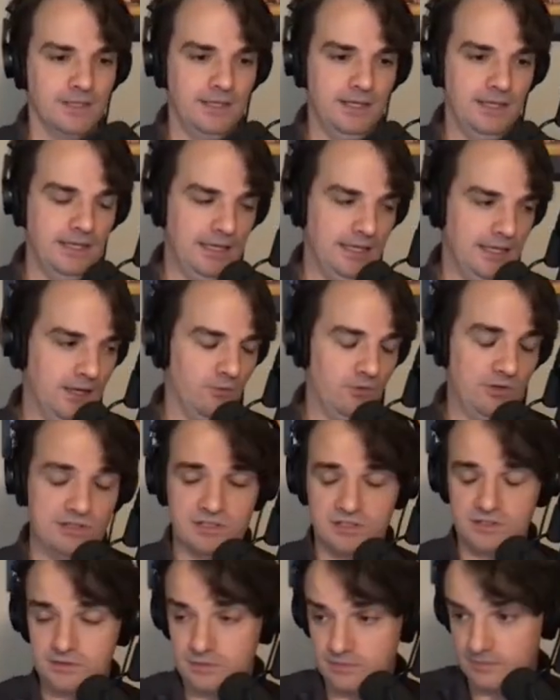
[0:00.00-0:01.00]
Uh,
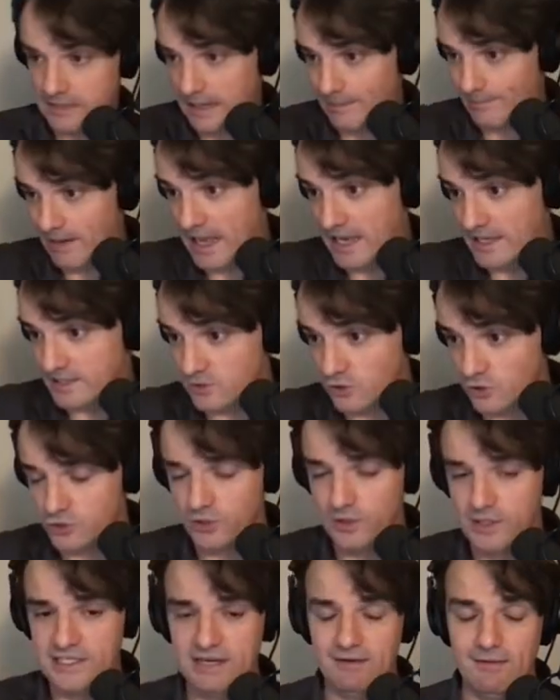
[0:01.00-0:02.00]
which applies
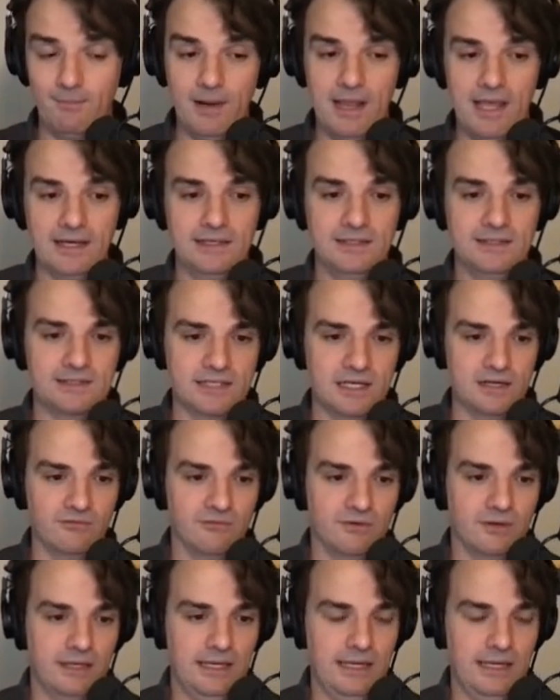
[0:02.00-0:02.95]
also the Java plugin itself.